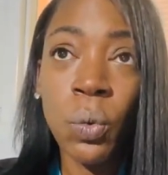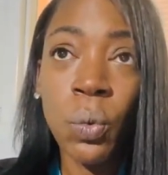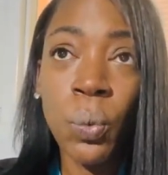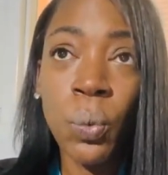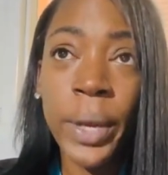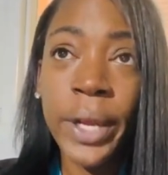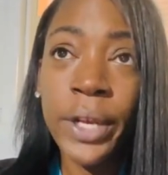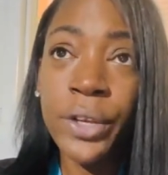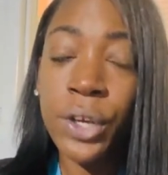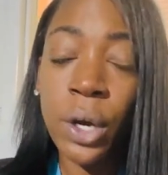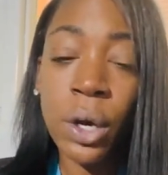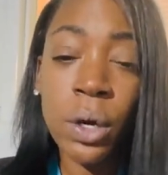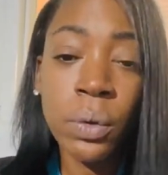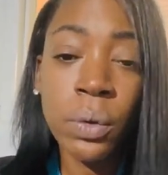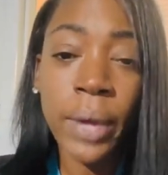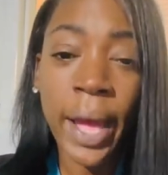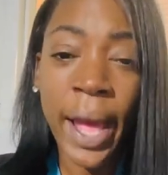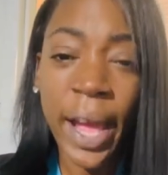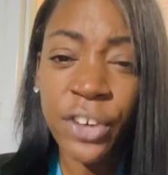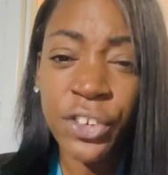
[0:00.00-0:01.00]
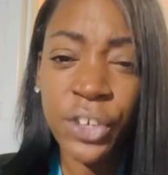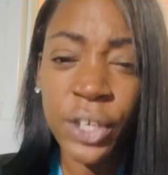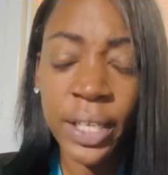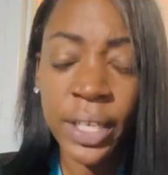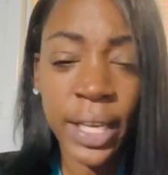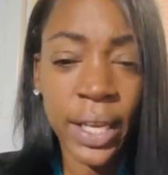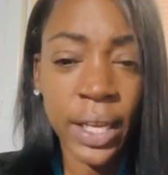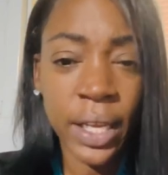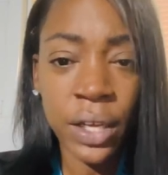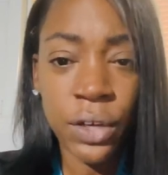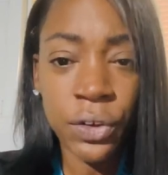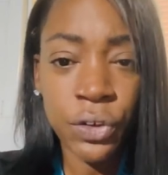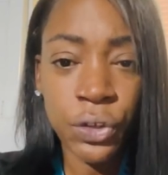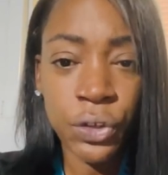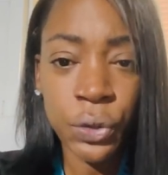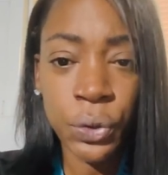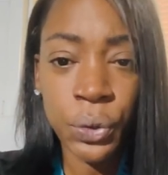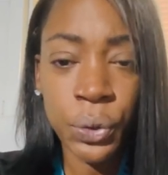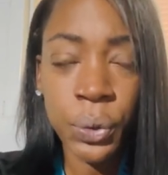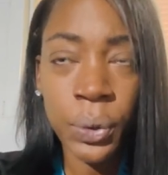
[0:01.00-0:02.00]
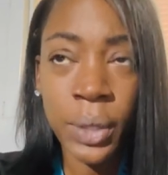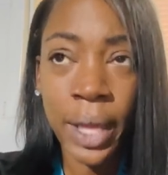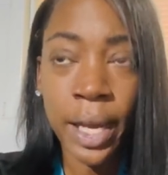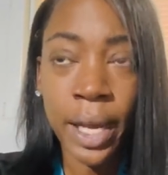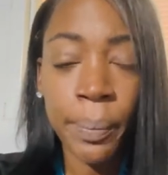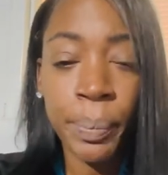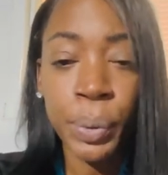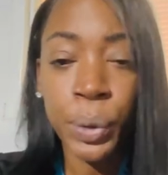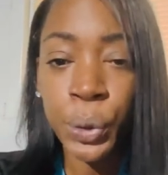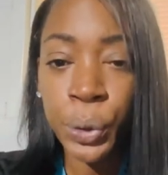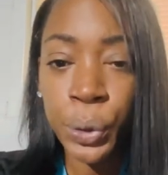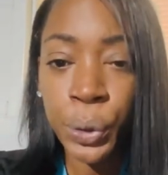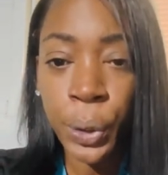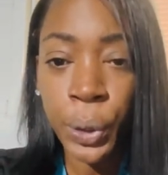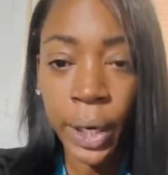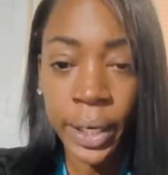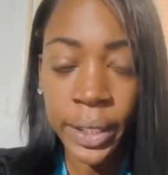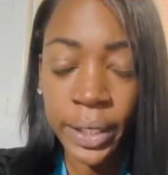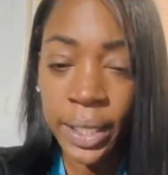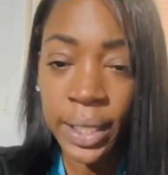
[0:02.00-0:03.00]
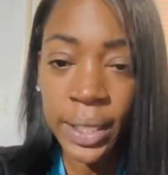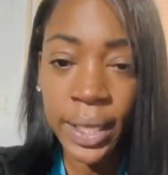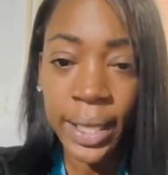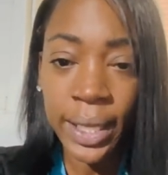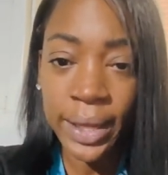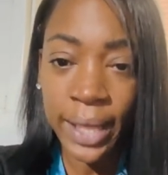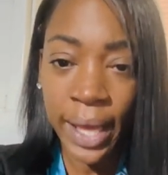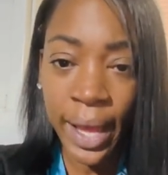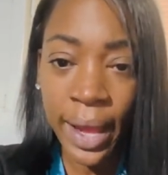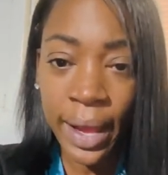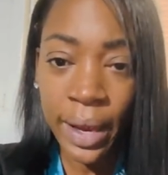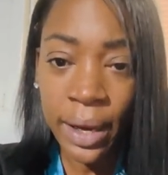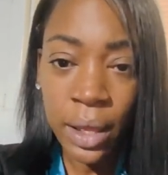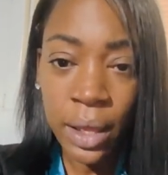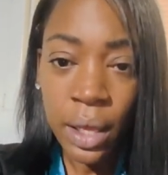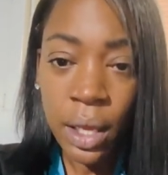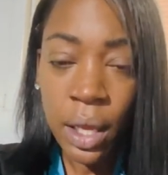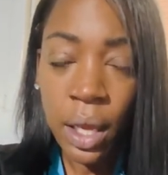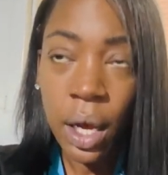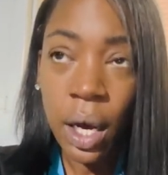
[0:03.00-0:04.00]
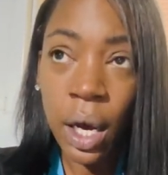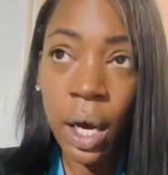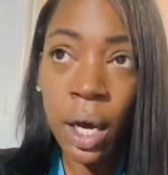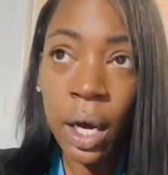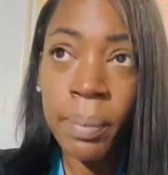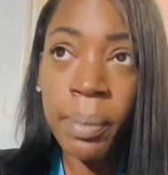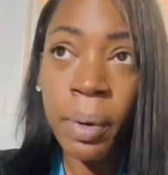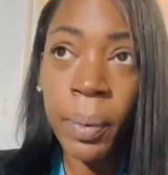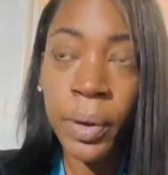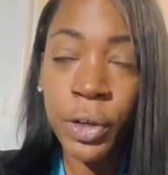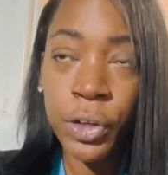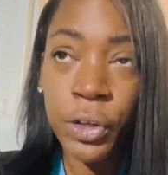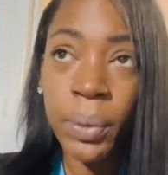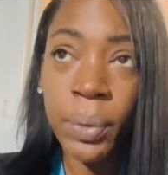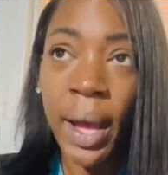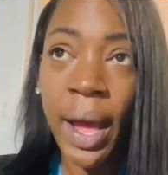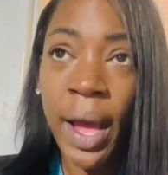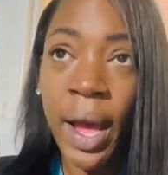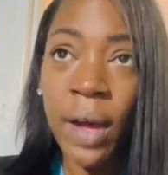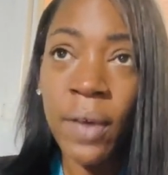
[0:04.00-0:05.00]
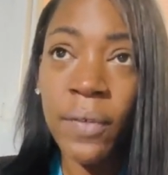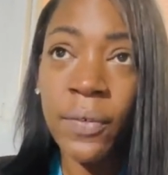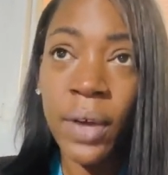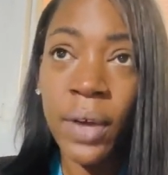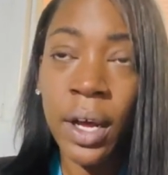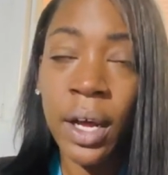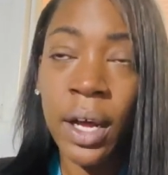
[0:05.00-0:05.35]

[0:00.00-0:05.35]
We don't actually get into, like, a pool or anything like that, but we do have